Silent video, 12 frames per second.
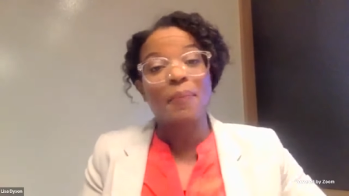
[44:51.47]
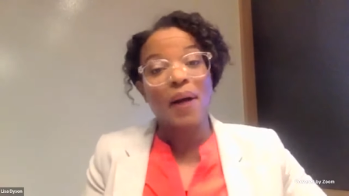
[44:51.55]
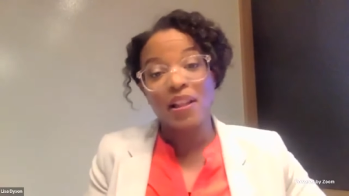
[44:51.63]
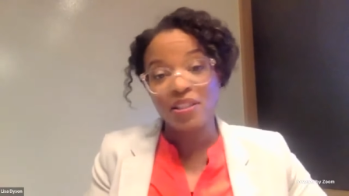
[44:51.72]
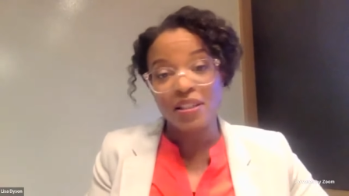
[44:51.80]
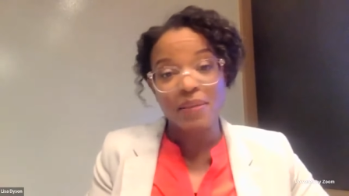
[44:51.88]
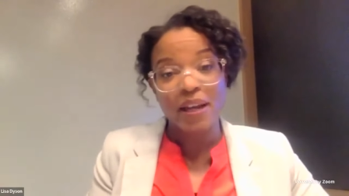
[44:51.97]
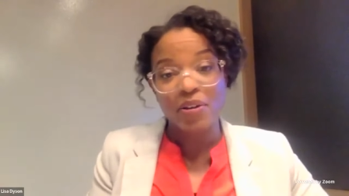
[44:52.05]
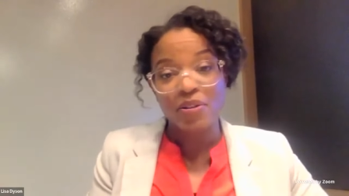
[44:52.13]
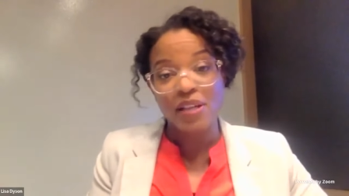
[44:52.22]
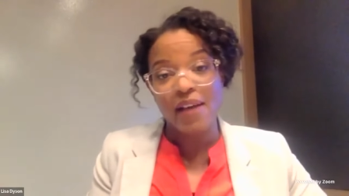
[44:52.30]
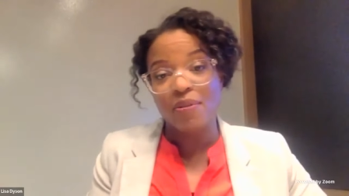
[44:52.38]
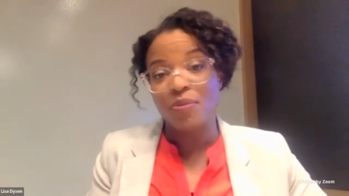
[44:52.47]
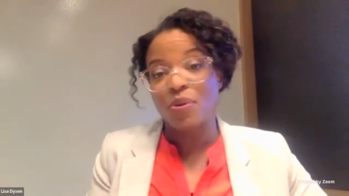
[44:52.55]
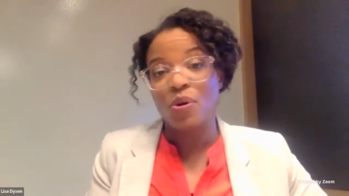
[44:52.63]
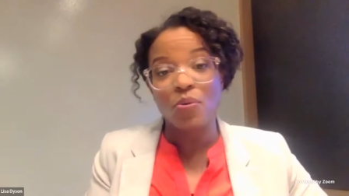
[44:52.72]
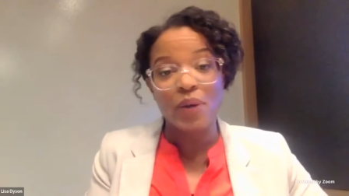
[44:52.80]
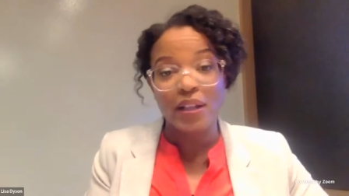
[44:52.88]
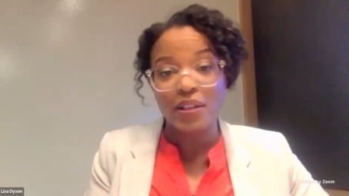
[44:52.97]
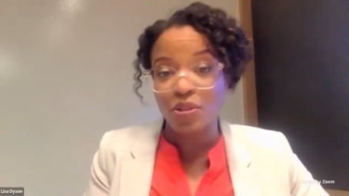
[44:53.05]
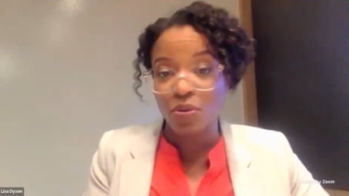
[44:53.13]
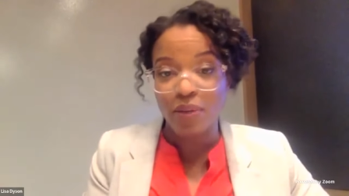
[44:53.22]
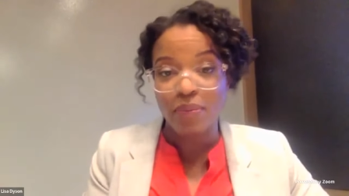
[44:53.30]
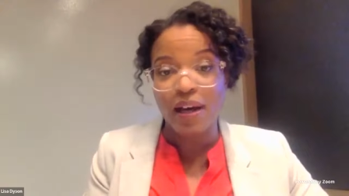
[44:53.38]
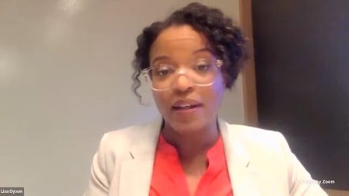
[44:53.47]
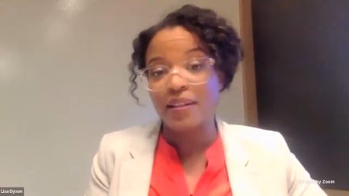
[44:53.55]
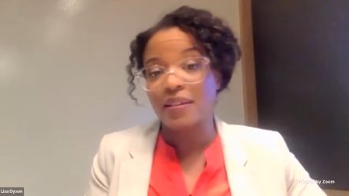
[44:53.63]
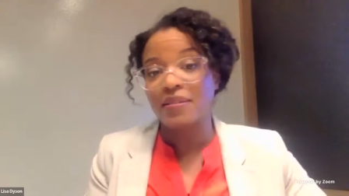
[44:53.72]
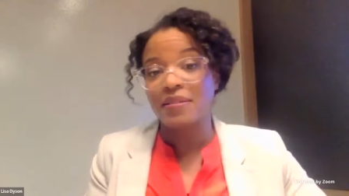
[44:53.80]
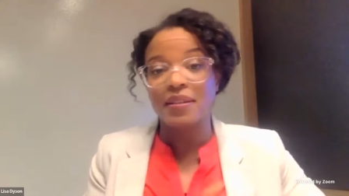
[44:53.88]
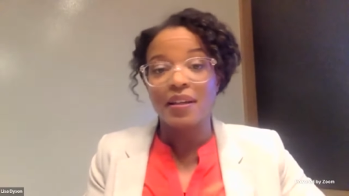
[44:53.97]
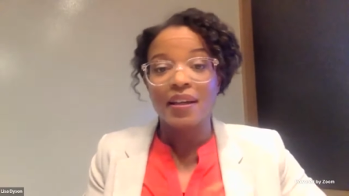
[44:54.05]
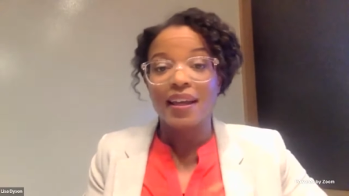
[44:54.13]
Policymakers have a role, regulatory bodies,